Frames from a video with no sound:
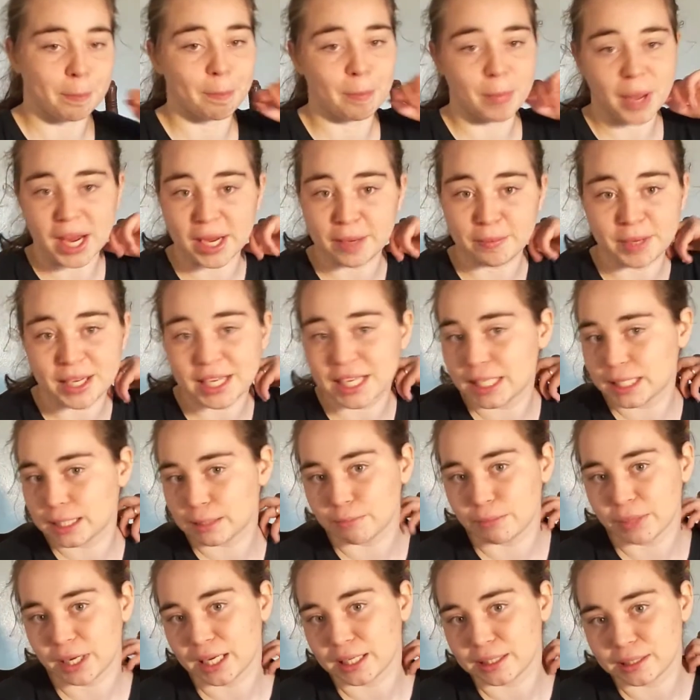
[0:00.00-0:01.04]
Maybe
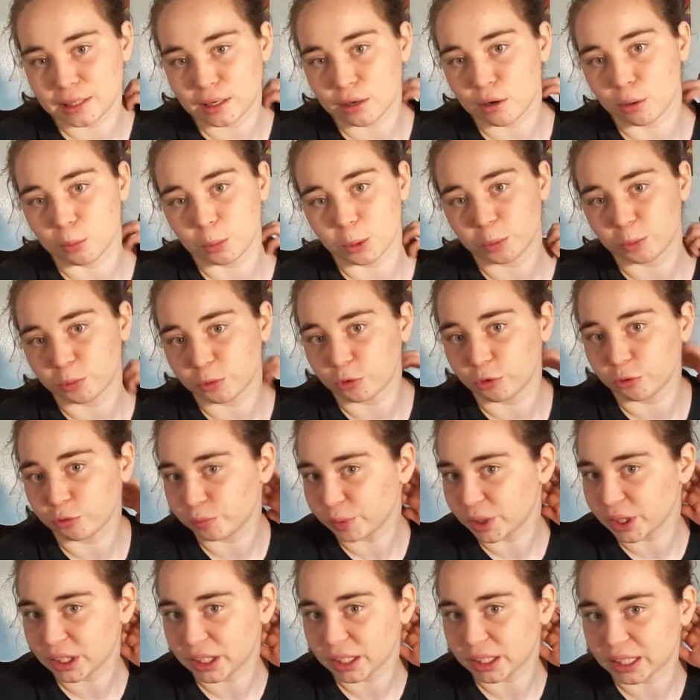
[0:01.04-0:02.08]
some basic home
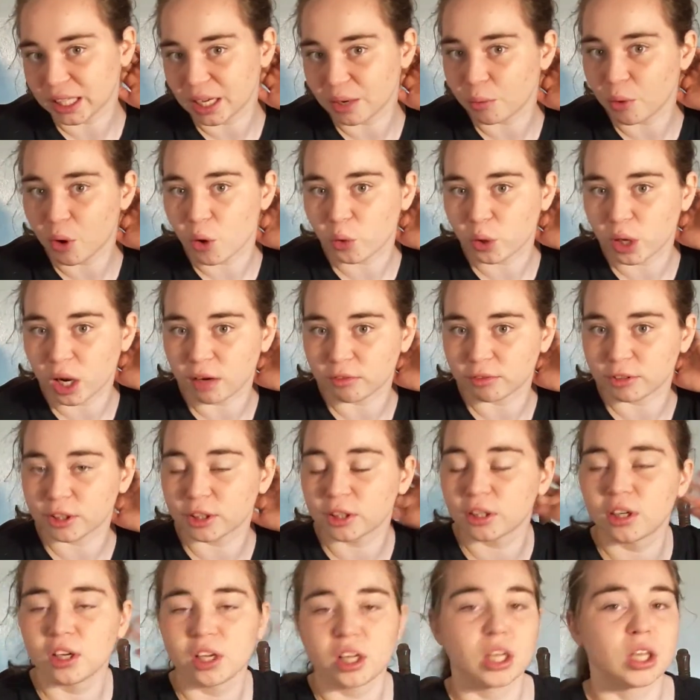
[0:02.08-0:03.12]
improvement that they won't cover,
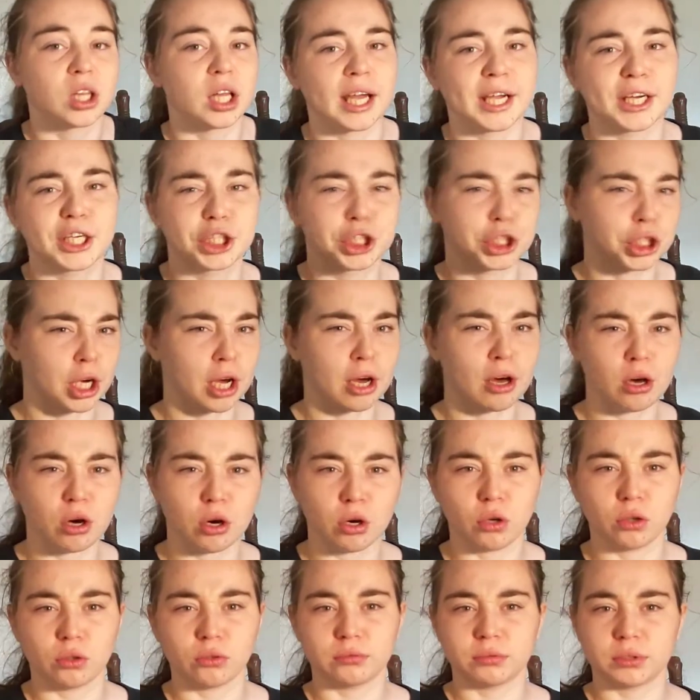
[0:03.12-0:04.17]
like
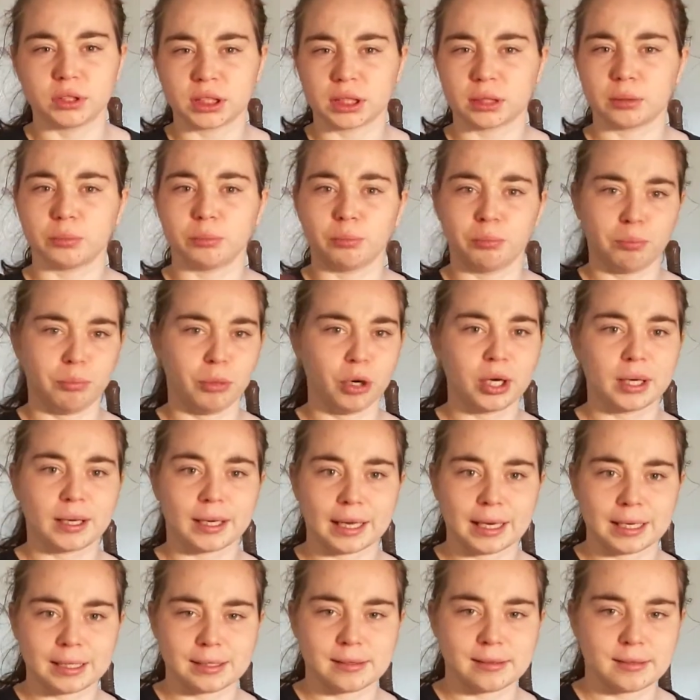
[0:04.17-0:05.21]
shelves and
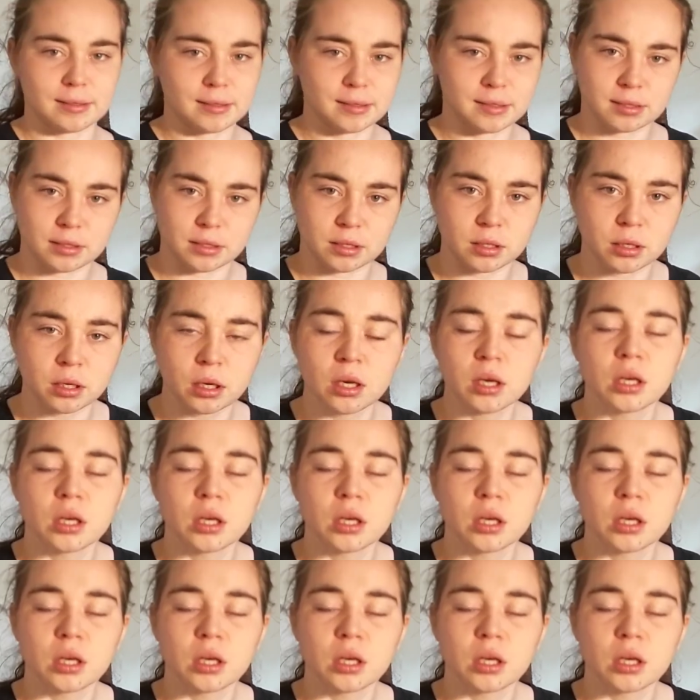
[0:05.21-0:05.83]
bookcases and,